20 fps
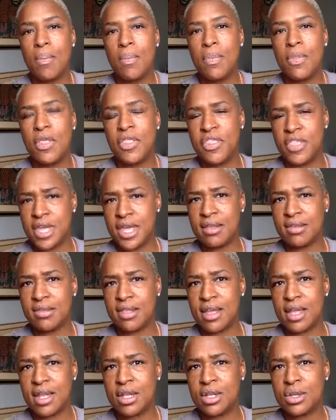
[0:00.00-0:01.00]
the things
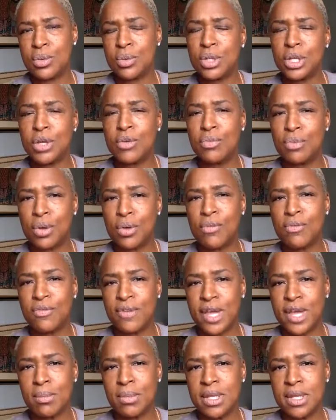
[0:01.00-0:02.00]
that newly enrolled
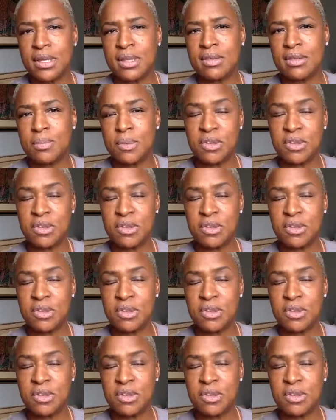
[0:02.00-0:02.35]
families,